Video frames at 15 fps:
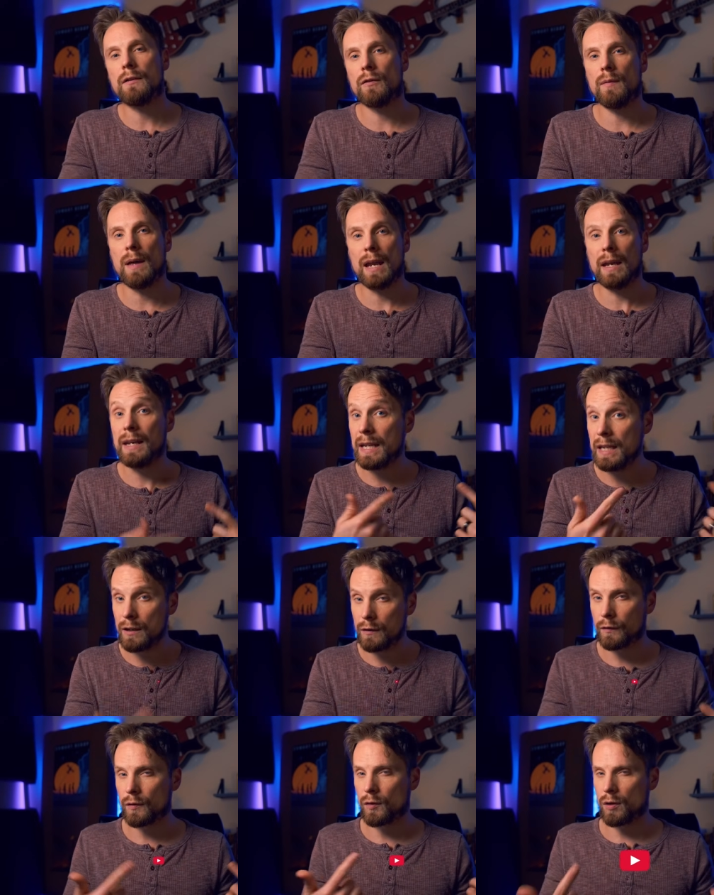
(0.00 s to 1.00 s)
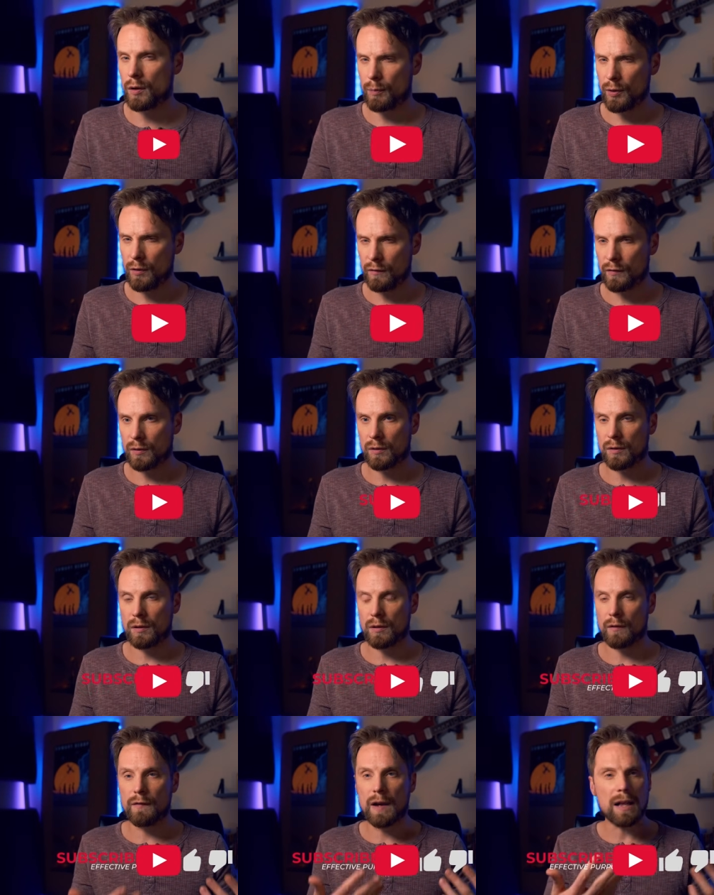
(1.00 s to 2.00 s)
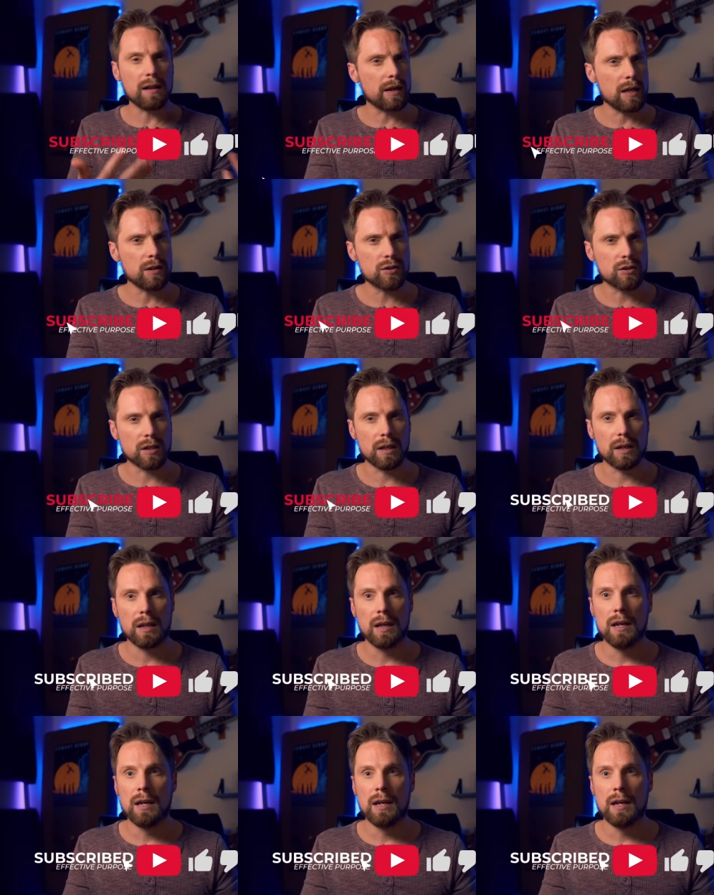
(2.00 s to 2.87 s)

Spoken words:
from that need for approval or validation,